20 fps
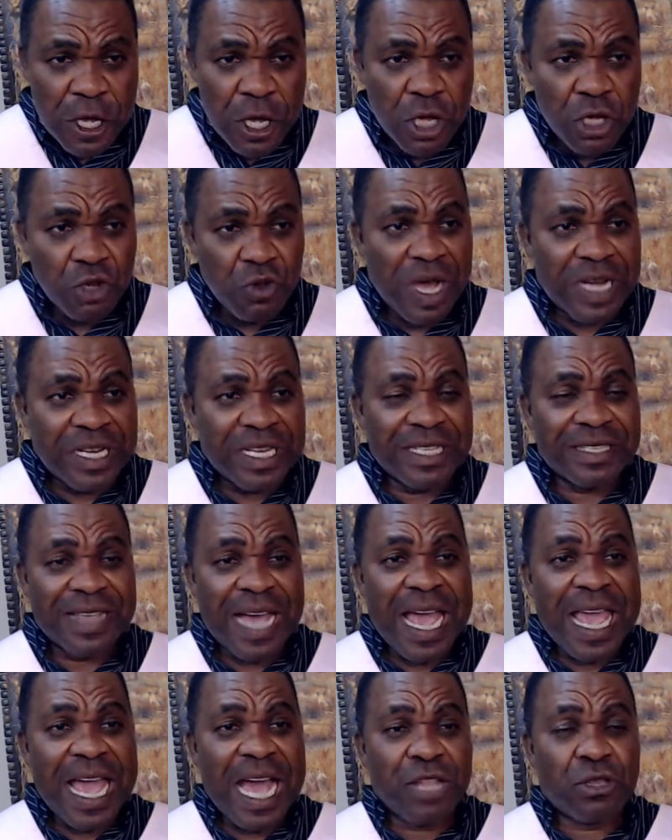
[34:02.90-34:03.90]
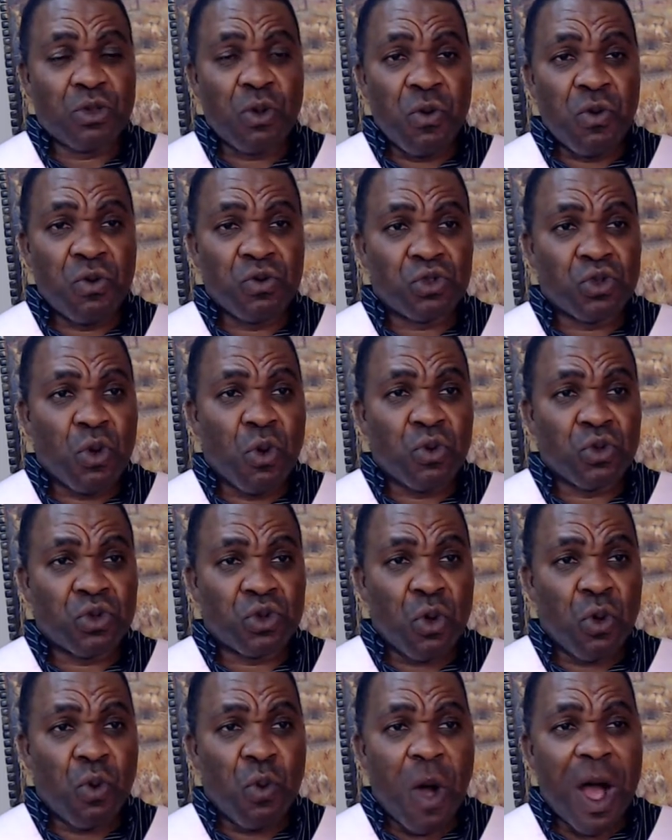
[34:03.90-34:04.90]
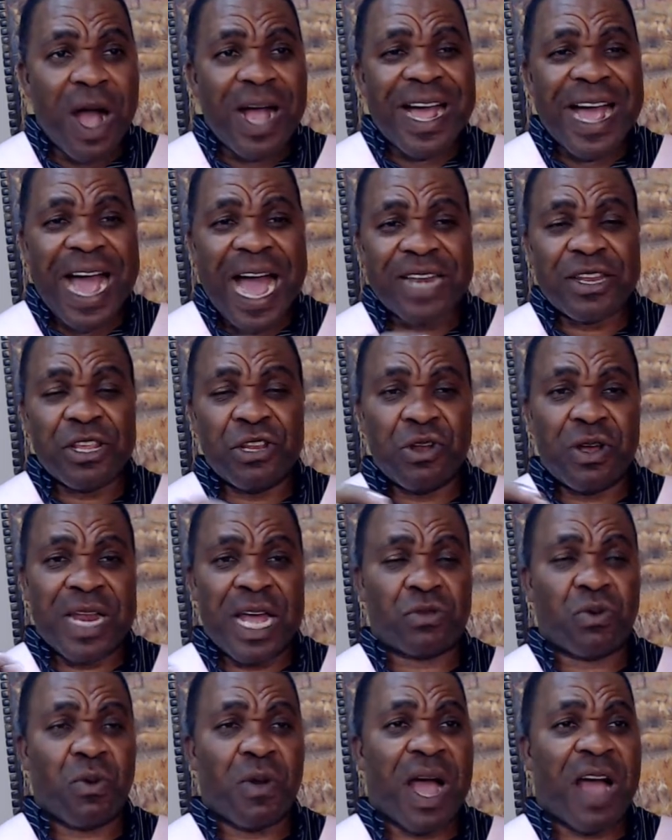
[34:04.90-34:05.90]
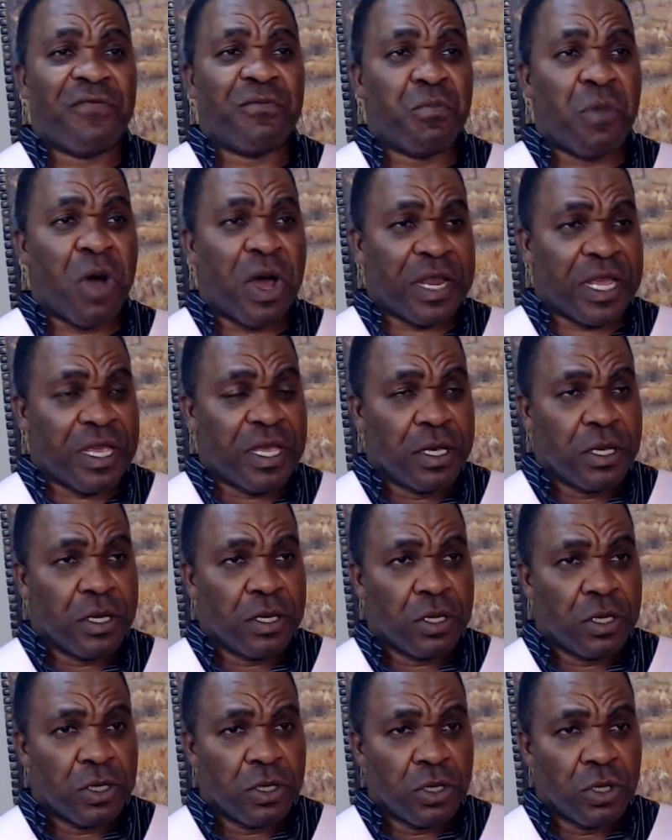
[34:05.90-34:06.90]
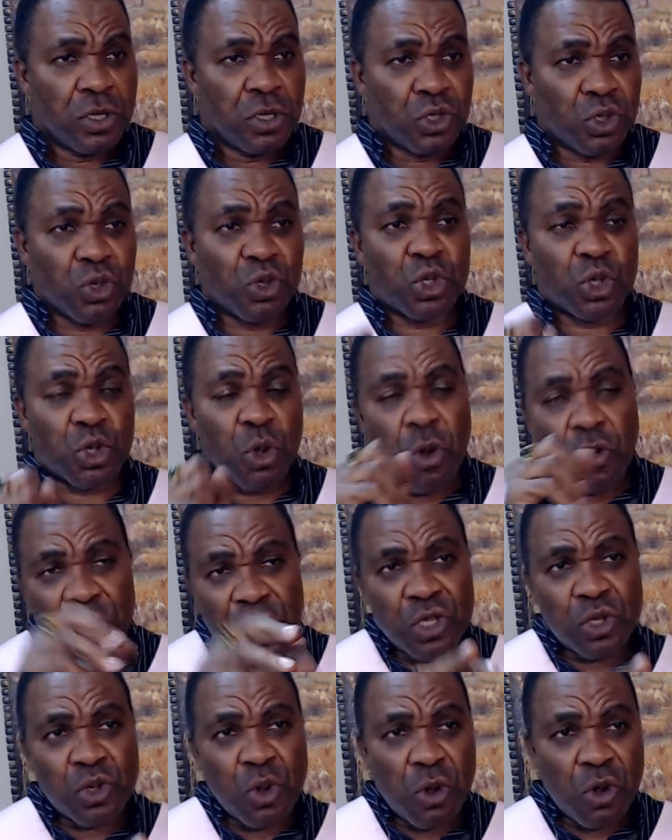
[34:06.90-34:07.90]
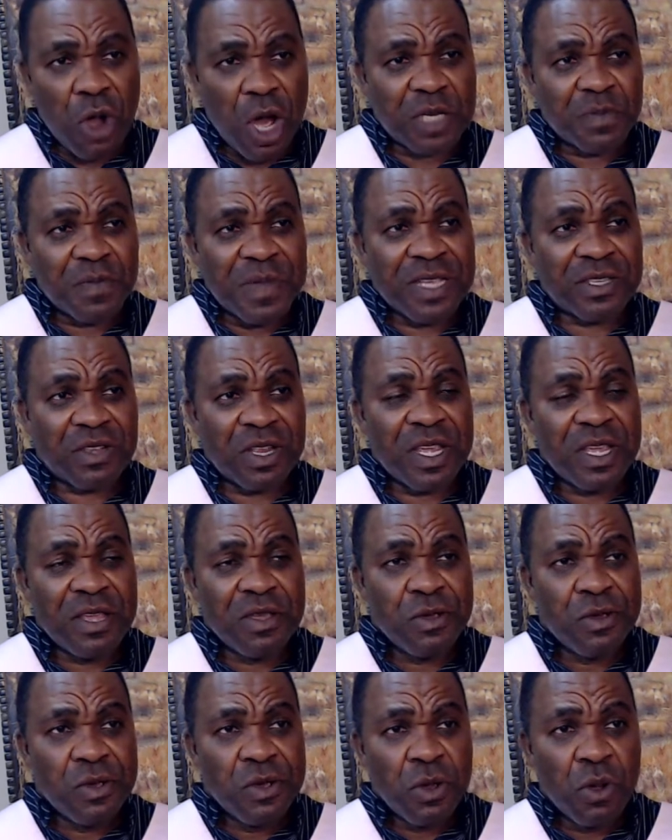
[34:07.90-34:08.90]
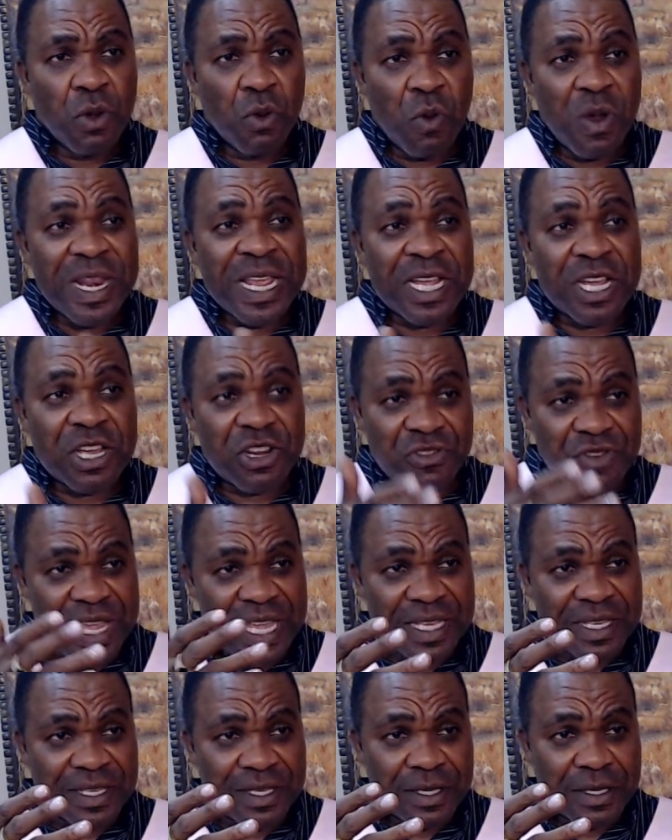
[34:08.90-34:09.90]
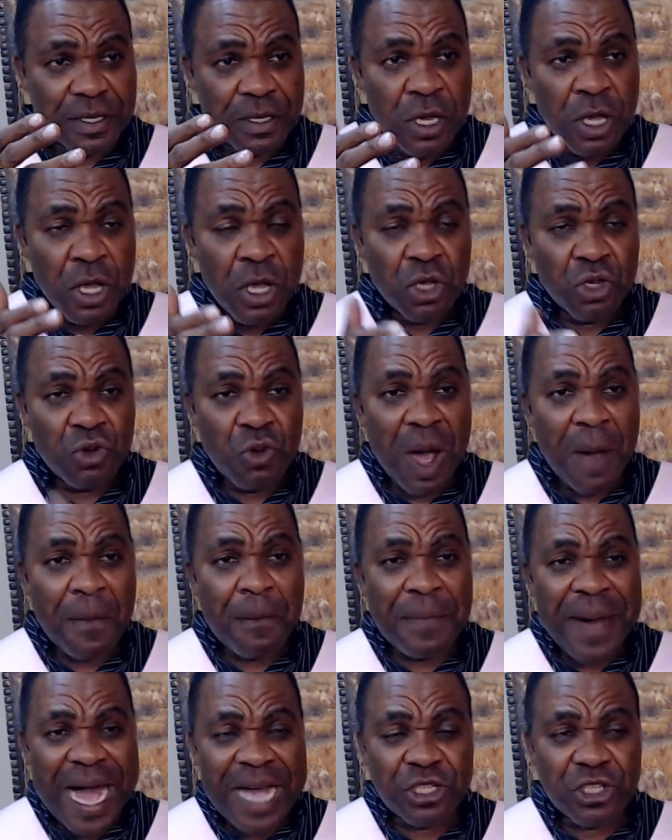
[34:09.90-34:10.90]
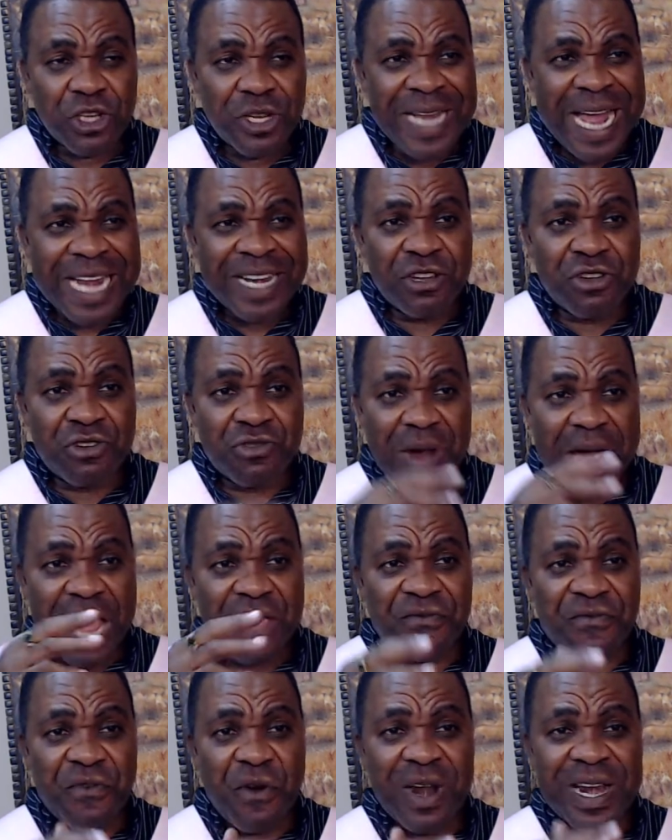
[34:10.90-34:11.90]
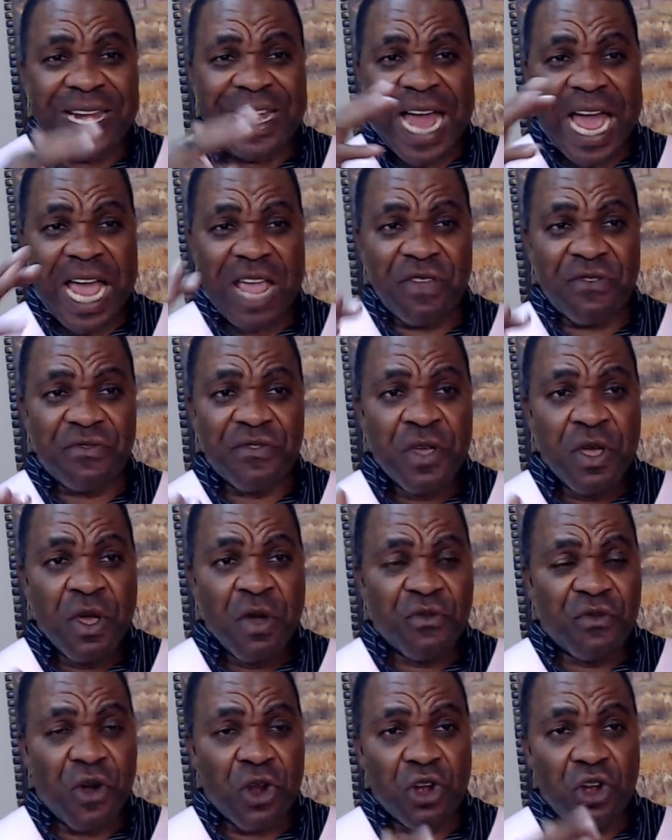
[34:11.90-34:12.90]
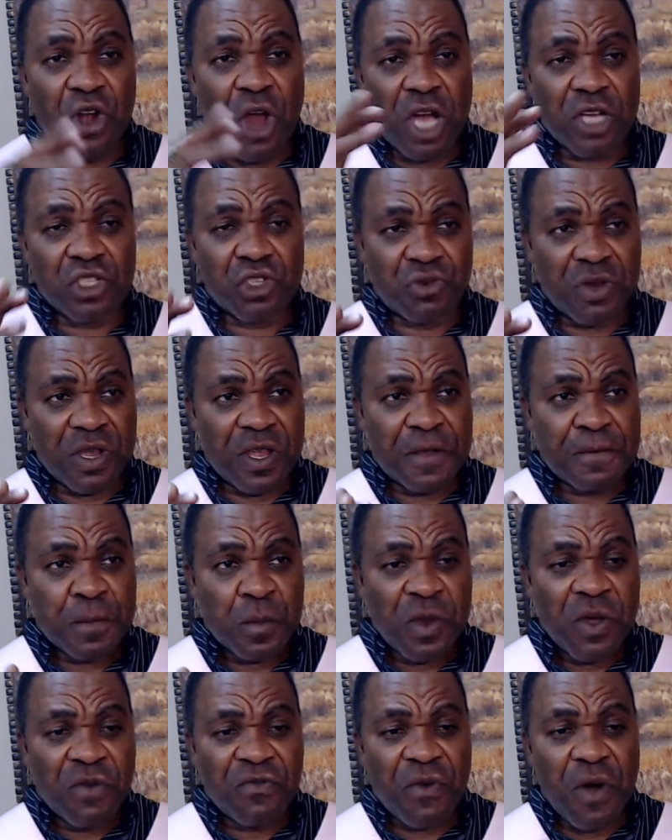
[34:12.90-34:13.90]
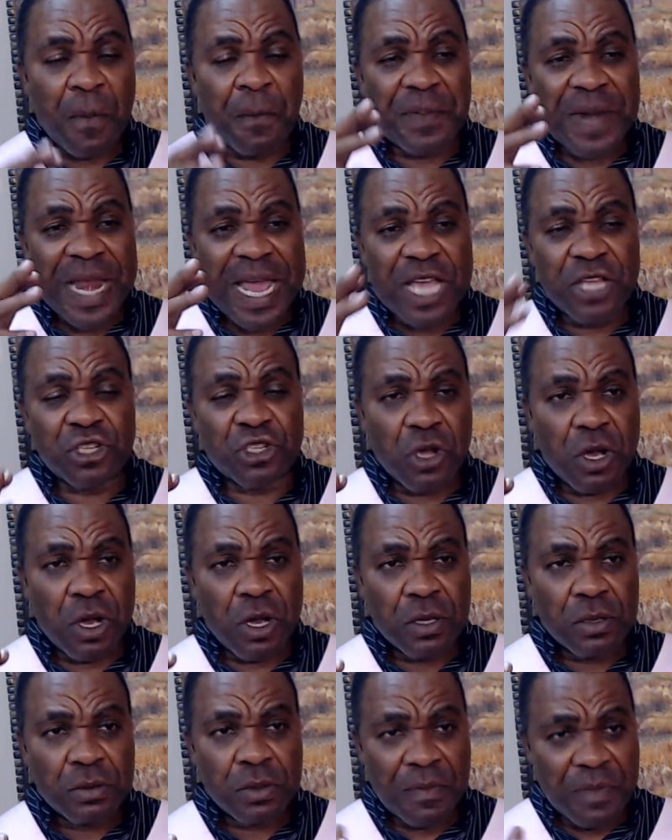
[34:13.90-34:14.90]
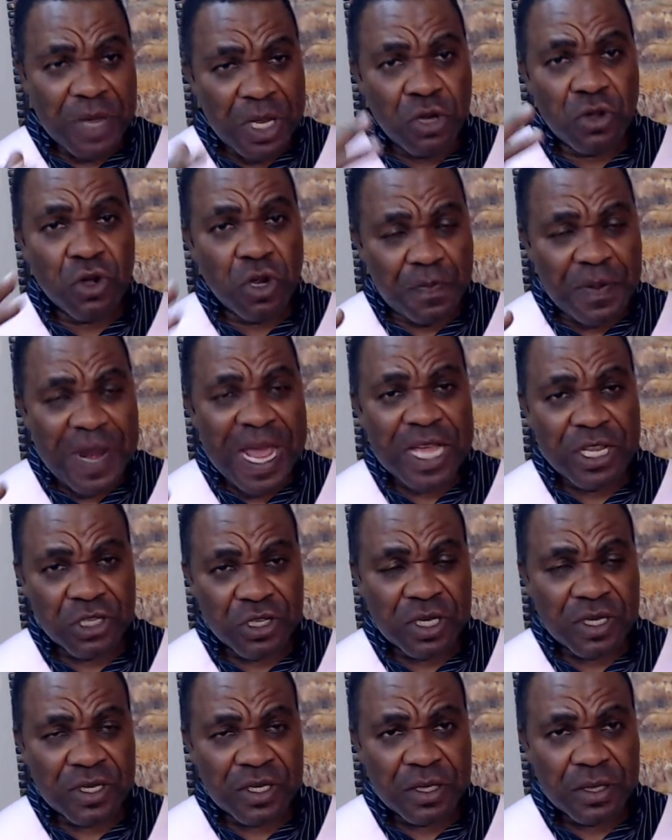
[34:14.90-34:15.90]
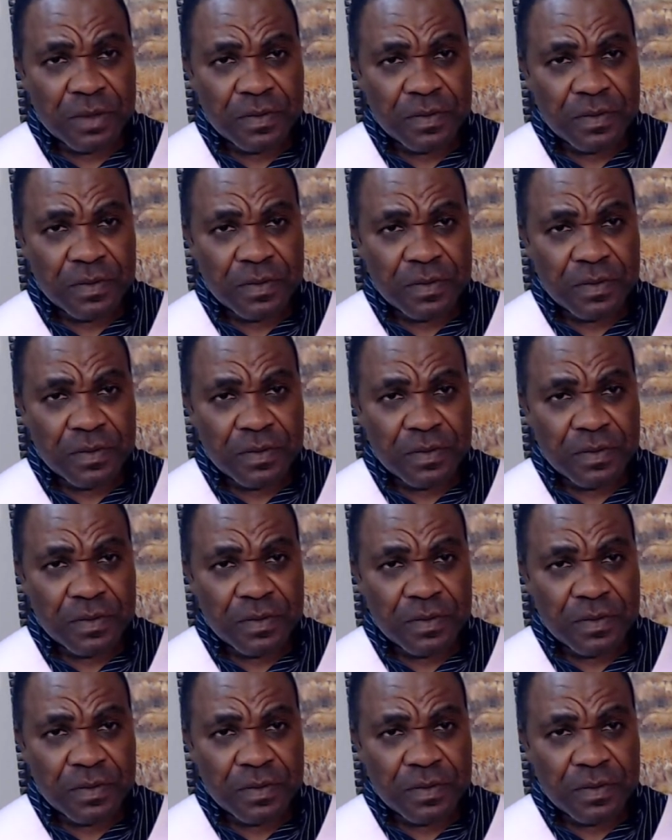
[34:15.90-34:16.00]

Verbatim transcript: your desire to, to, to work hard in order to have money to sow into God's ministry will increase. Your passion and drive for life, for luxury, for pleasure, I mean good pleasures,